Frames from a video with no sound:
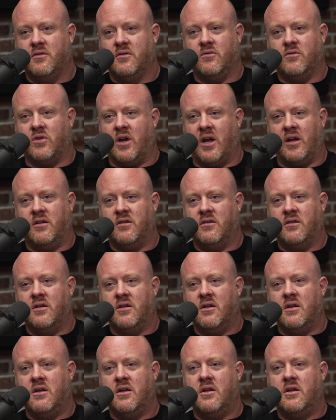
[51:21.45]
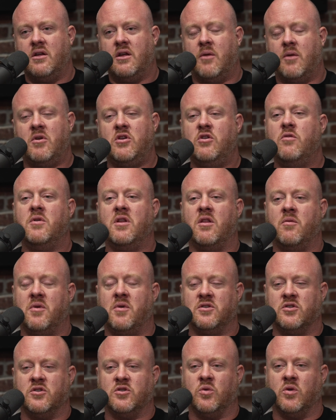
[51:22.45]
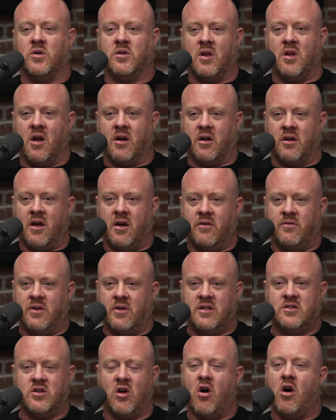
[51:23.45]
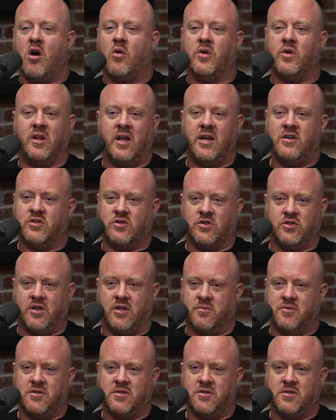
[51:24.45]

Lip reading: Right? Mm-hmm. I mean, you've been in the business world long enough. It's all relationships.